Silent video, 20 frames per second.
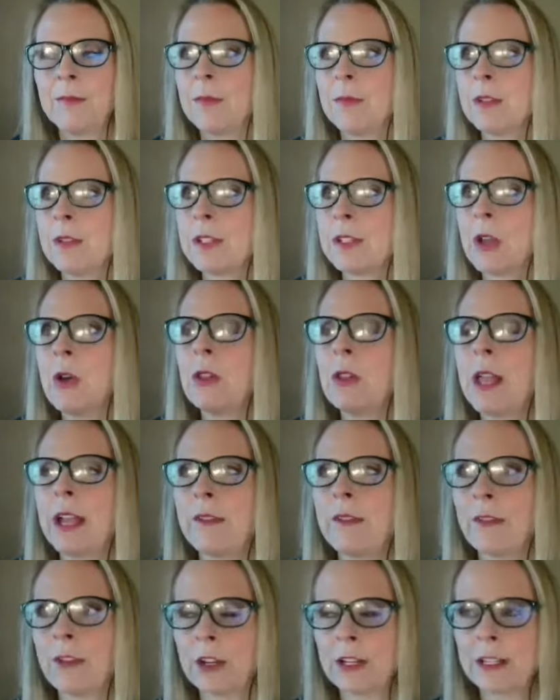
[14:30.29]
So
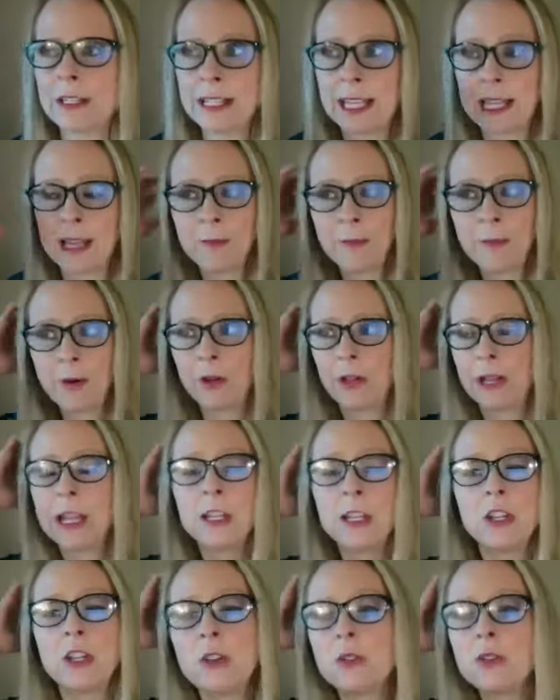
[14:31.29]
like, for example,
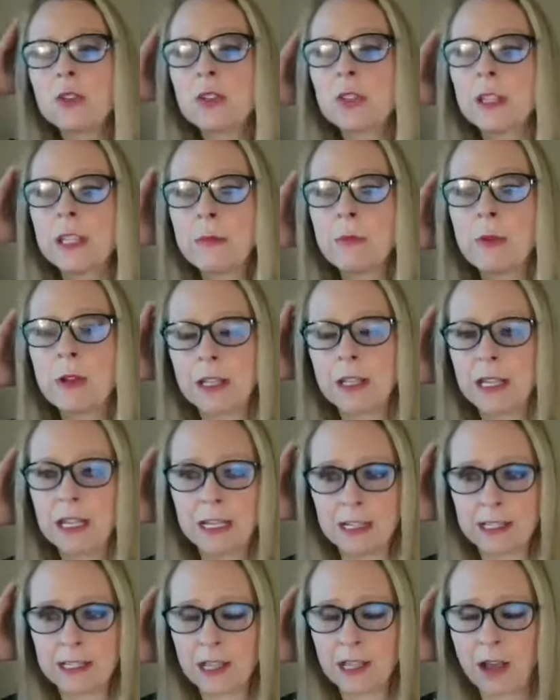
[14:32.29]
and usually when
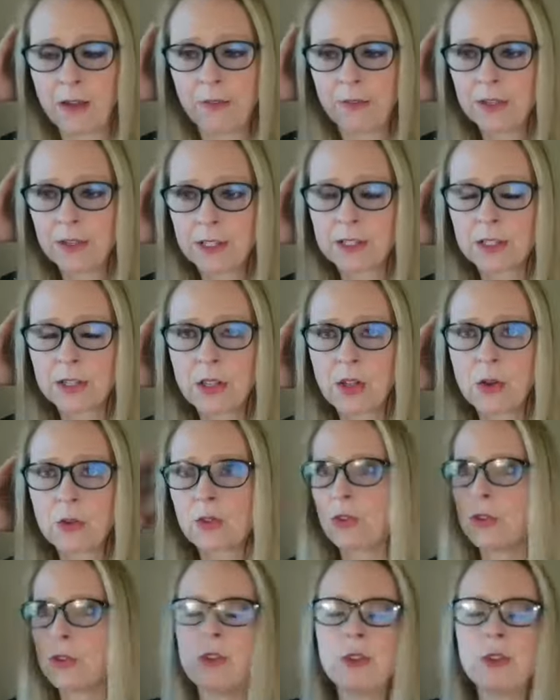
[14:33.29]
in a softened disclosure,